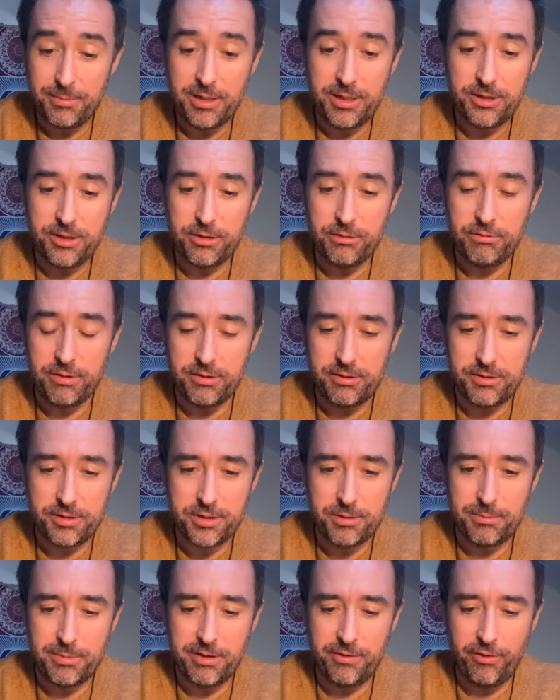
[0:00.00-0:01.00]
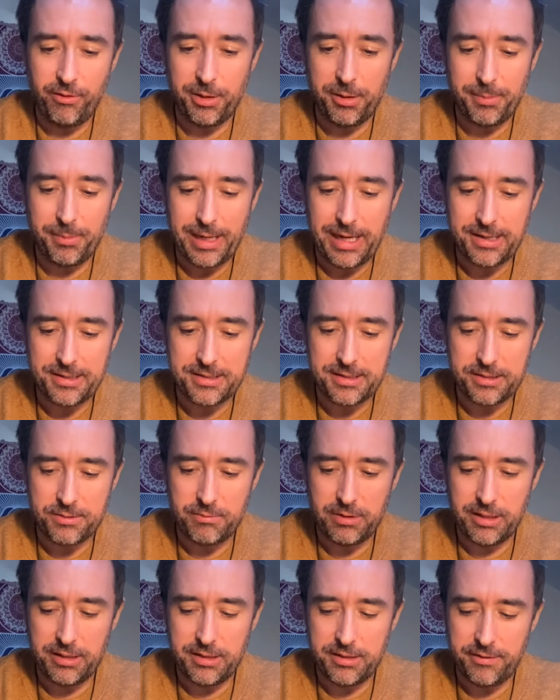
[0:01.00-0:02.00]
new and there's somebody from your past that's
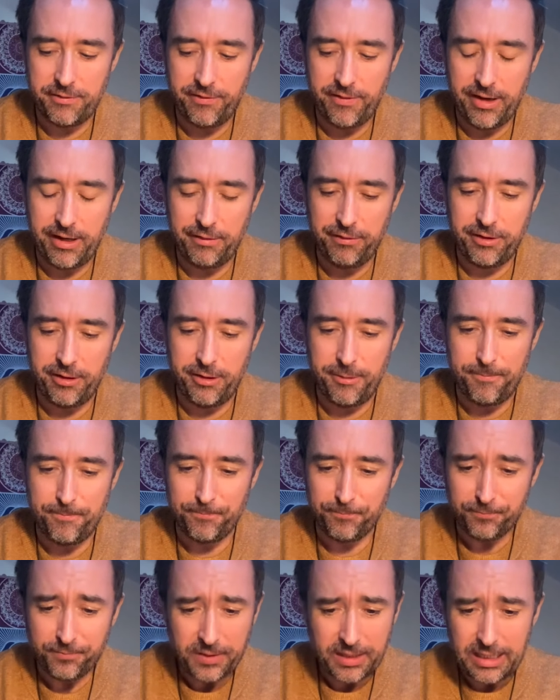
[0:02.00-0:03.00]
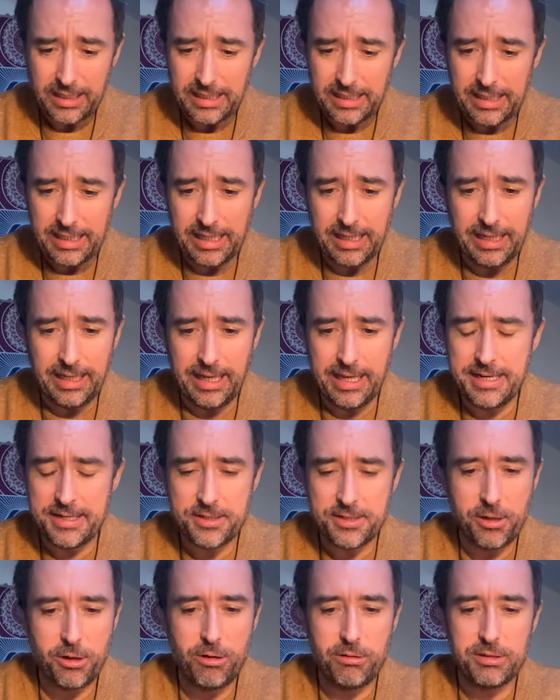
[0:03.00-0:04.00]
willing to fight for you. And
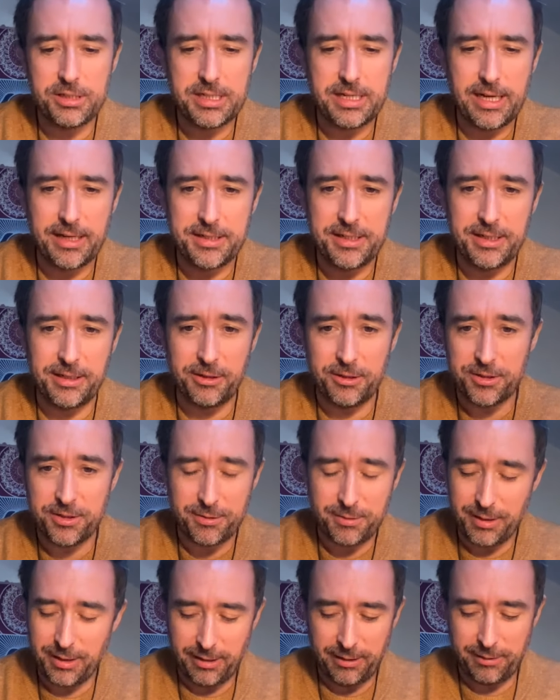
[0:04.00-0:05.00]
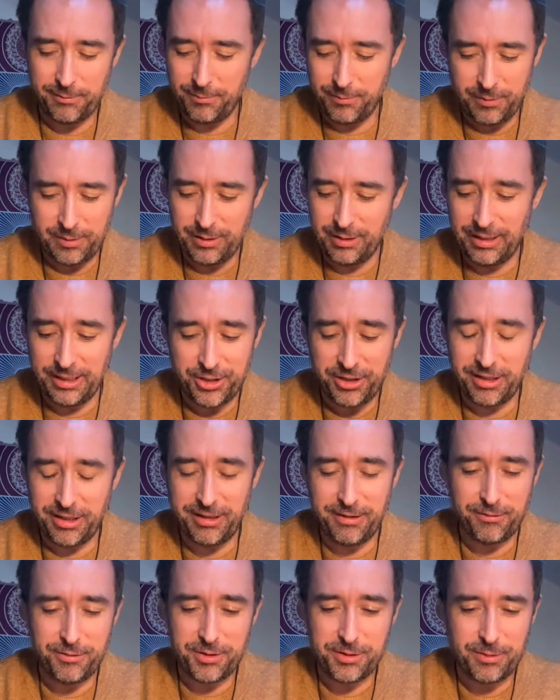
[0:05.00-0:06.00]
it's all starting, because literally
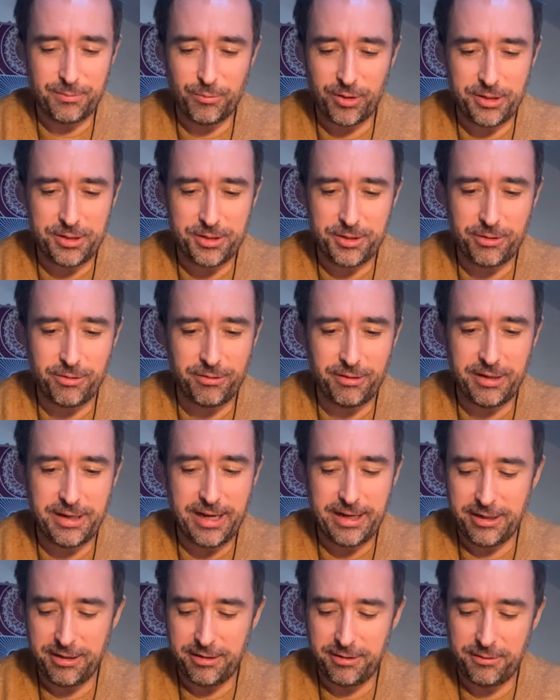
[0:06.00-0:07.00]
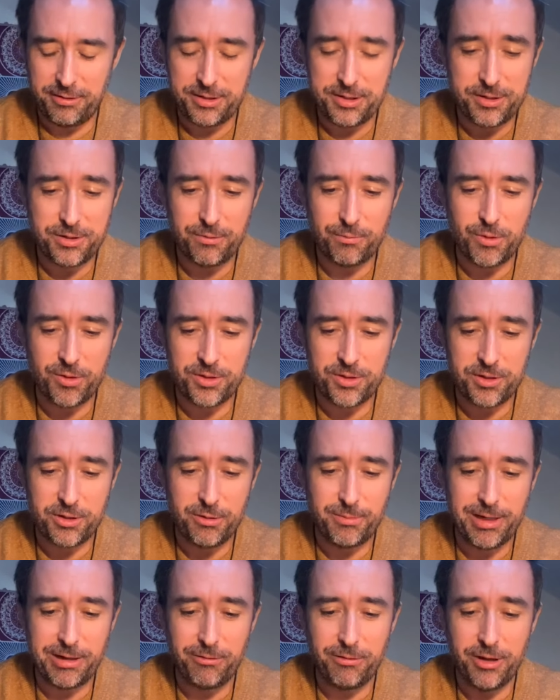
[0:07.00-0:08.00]
I was wanting to cut the deck and sun wants to
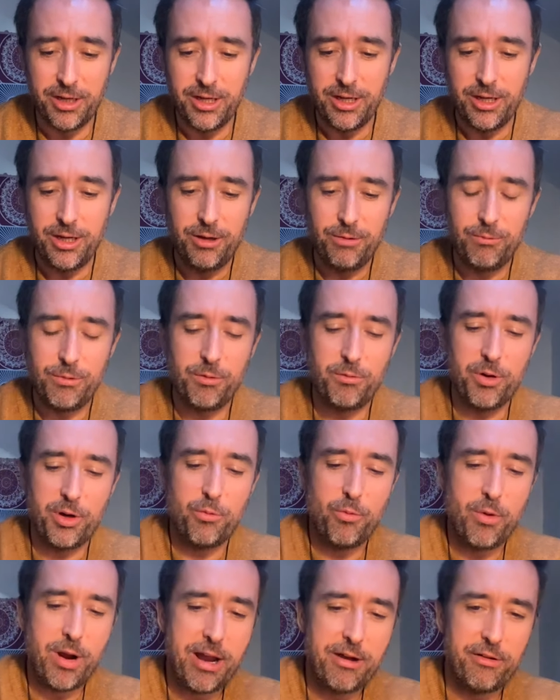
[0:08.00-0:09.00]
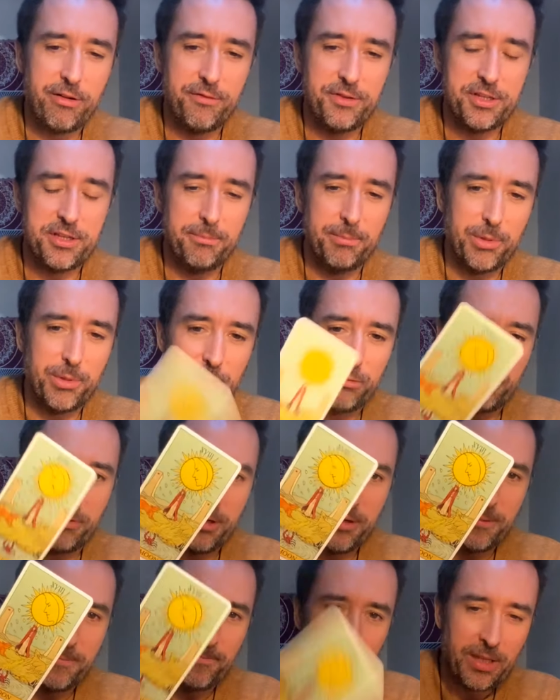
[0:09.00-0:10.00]
come out. What we're aware of is the moon.
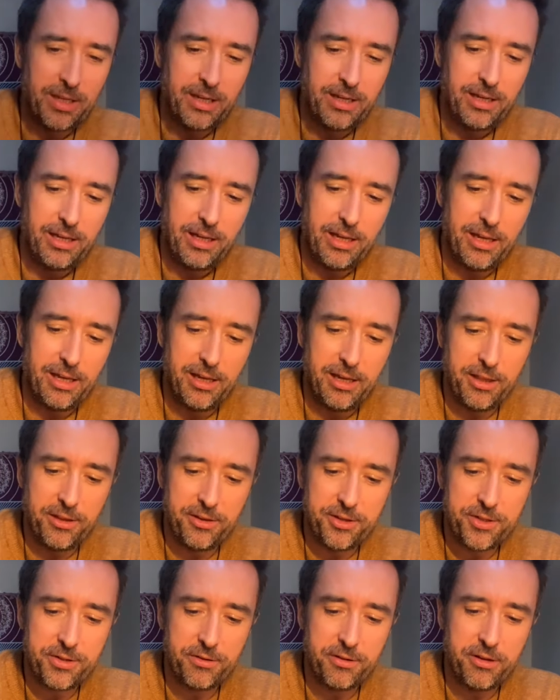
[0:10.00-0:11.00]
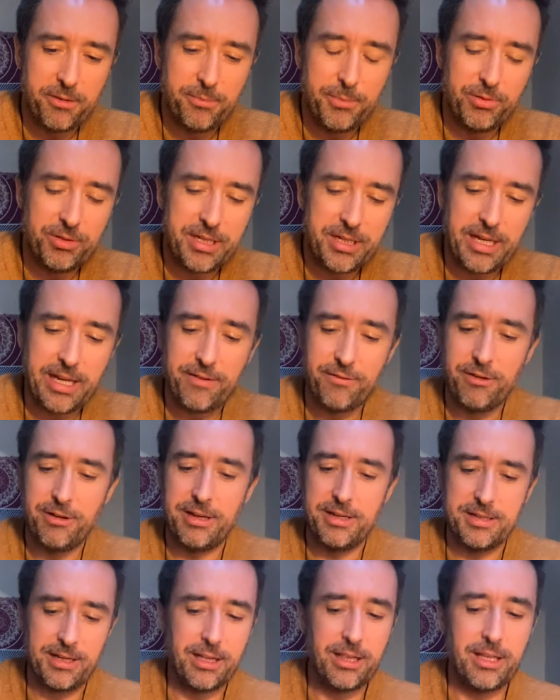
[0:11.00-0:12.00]
The sun moon together
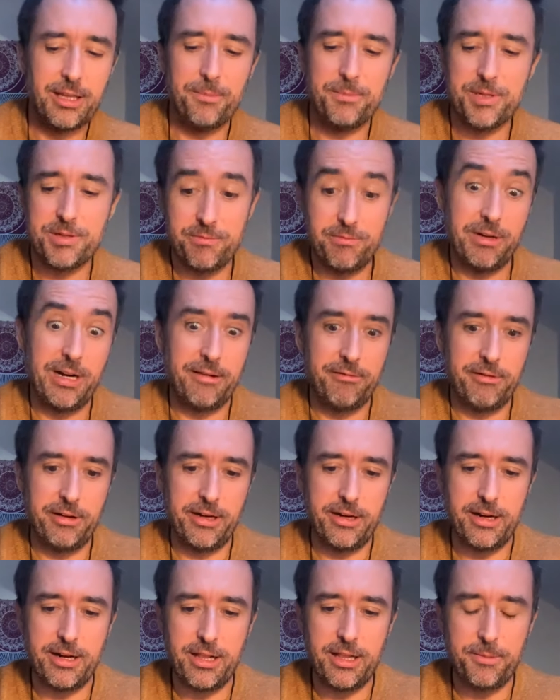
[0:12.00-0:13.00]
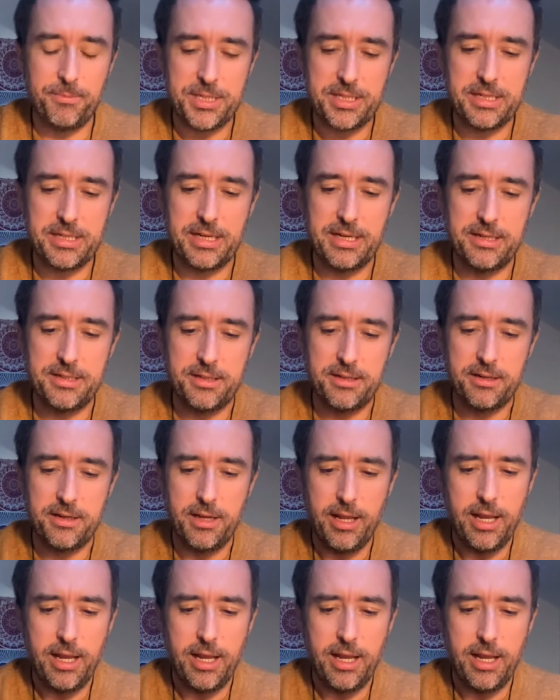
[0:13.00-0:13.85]
is eclipse. We are in eclipse season.